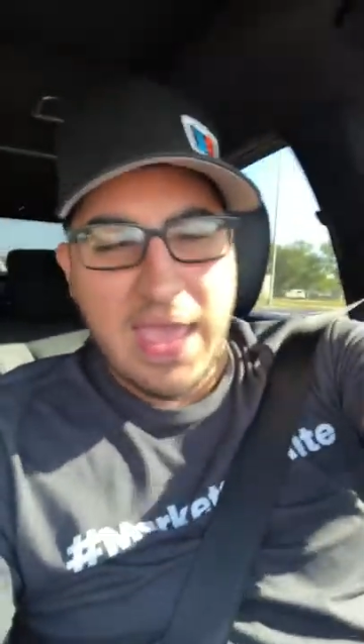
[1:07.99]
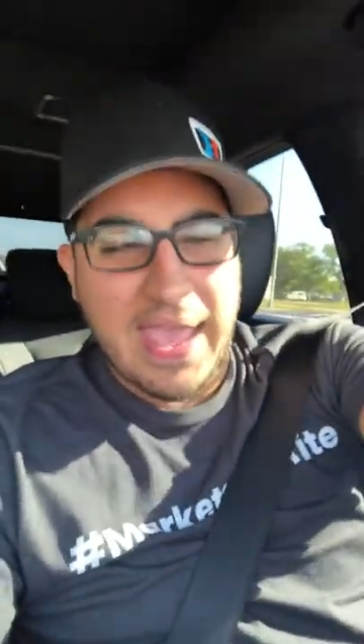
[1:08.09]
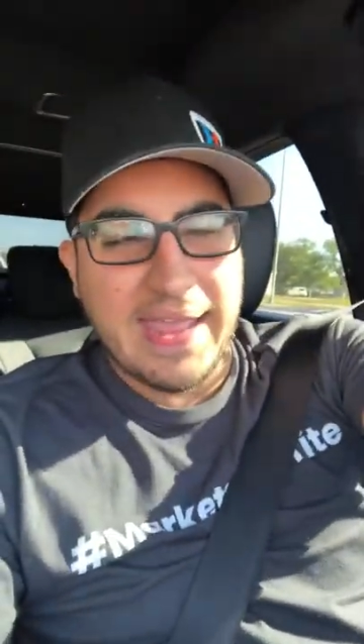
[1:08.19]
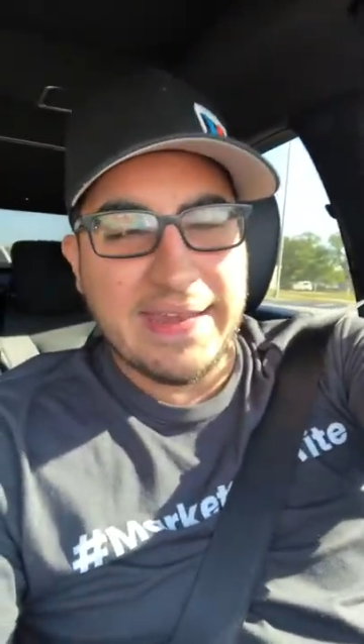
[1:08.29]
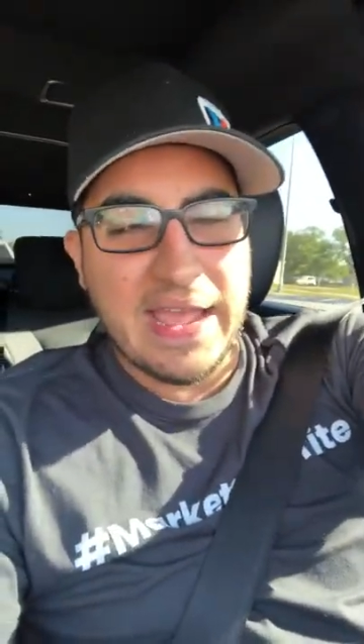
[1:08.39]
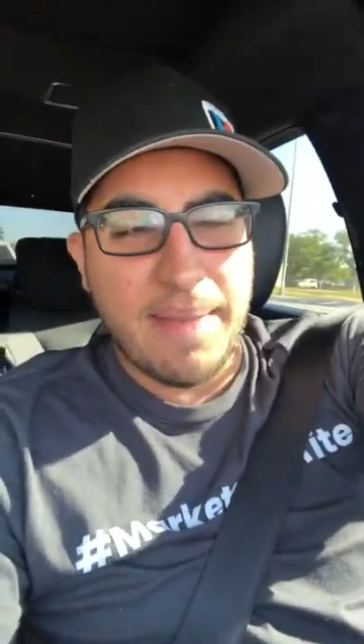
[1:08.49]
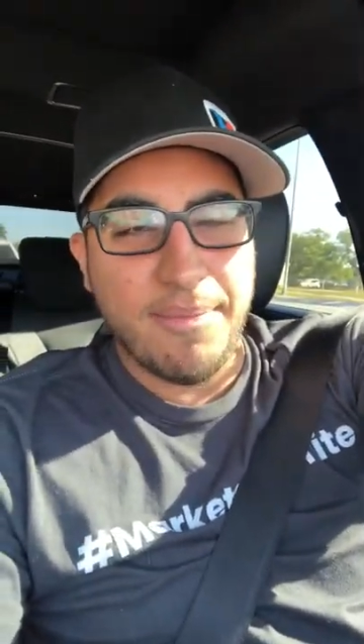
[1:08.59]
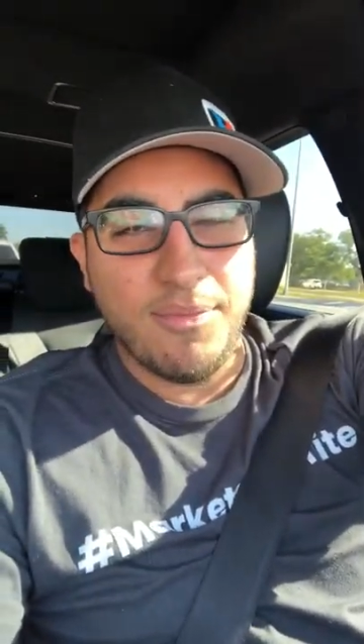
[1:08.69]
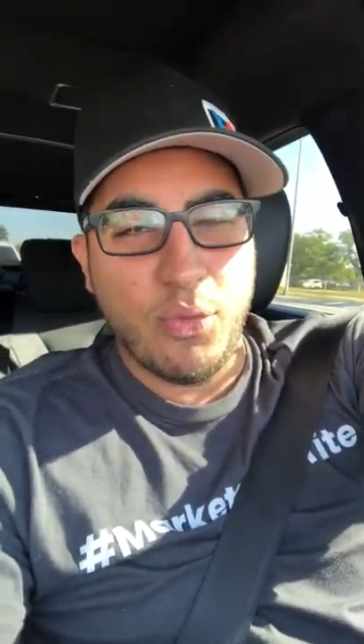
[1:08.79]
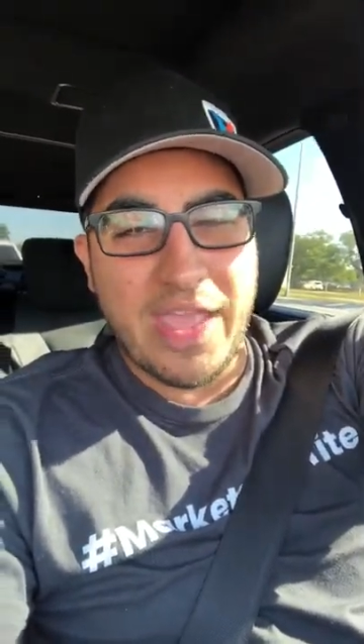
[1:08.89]
And
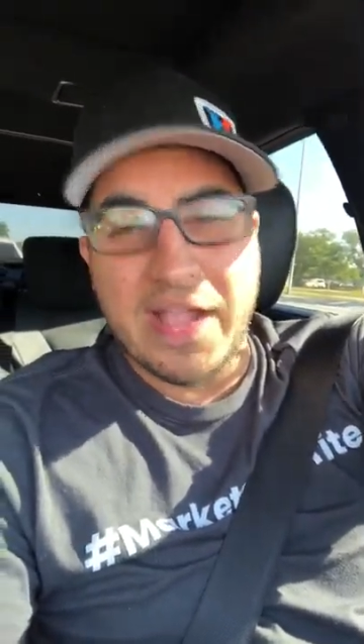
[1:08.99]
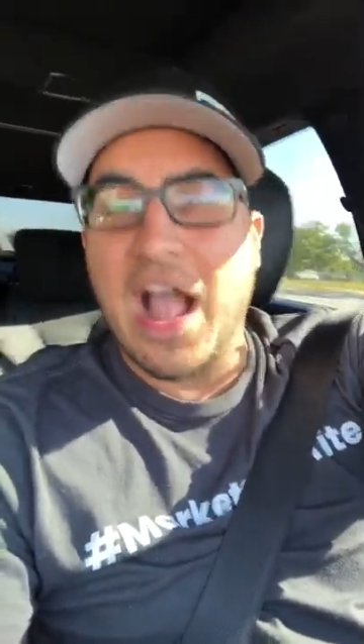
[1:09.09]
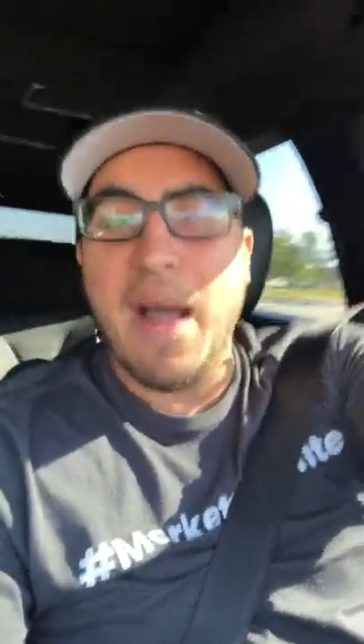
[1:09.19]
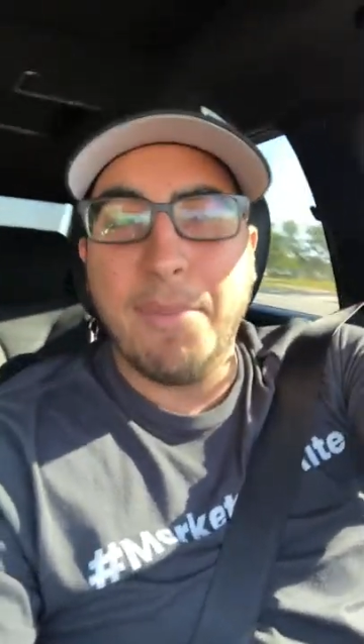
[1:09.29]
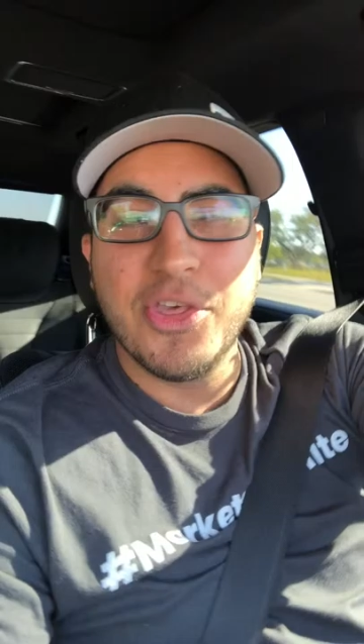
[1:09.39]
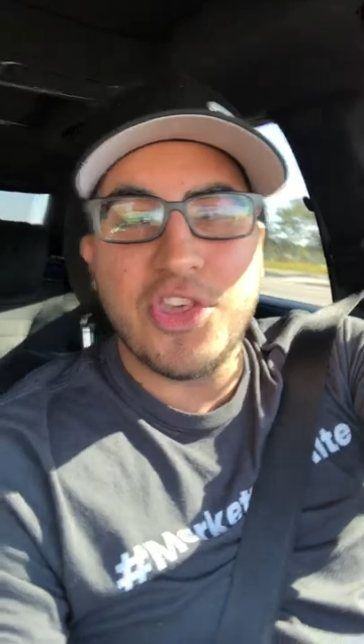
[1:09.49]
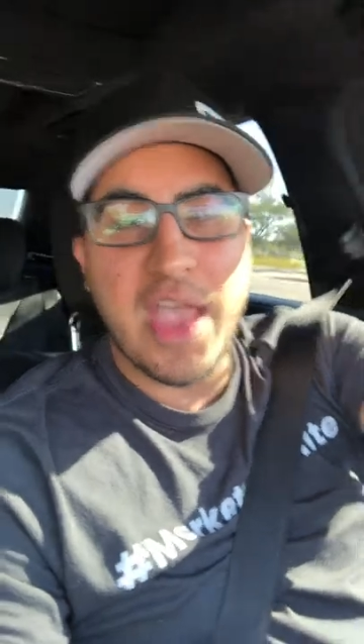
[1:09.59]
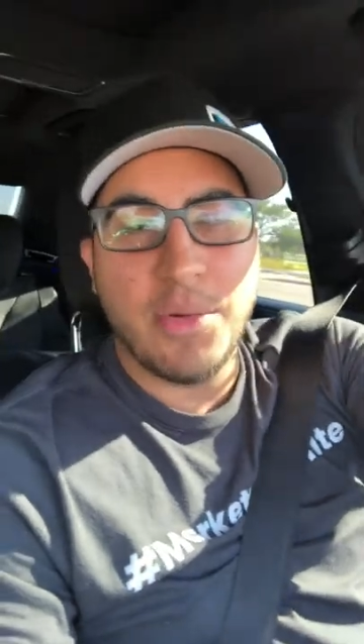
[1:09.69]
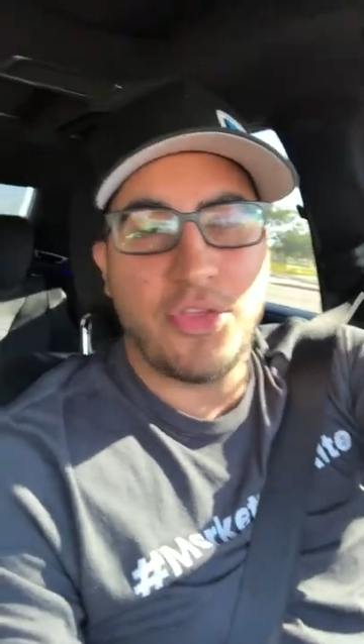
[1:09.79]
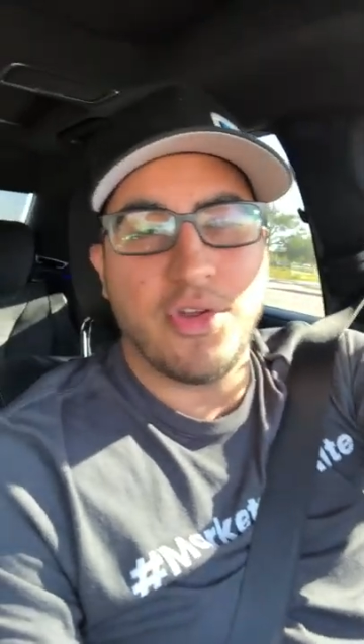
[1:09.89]
um, we accomplished
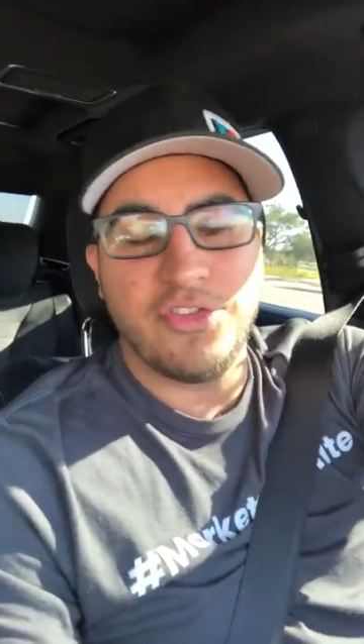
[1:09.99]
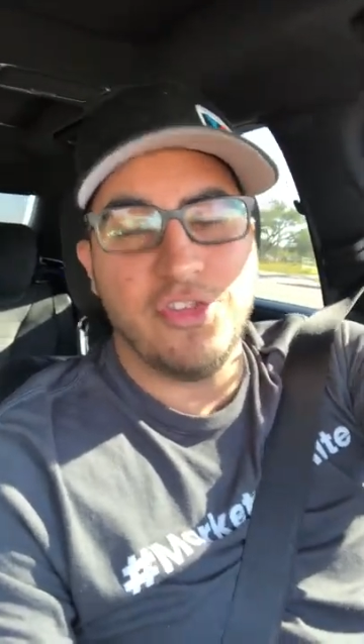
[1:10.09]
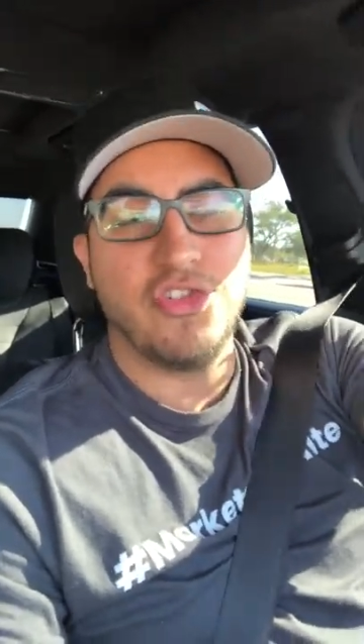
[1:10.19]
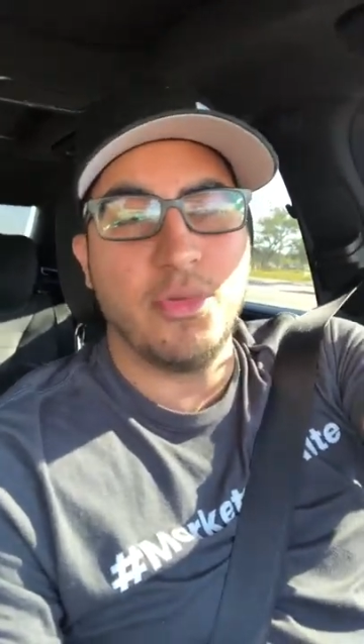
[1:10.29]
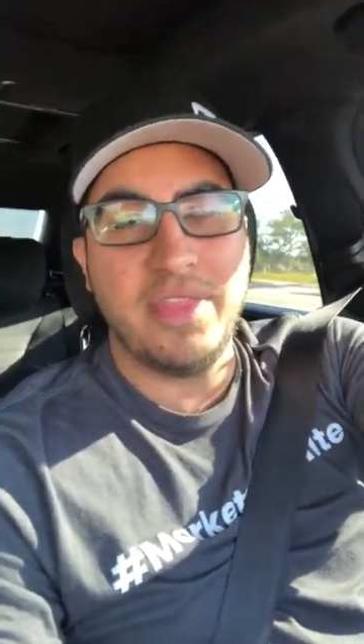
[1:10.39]
that with Chris and Drew.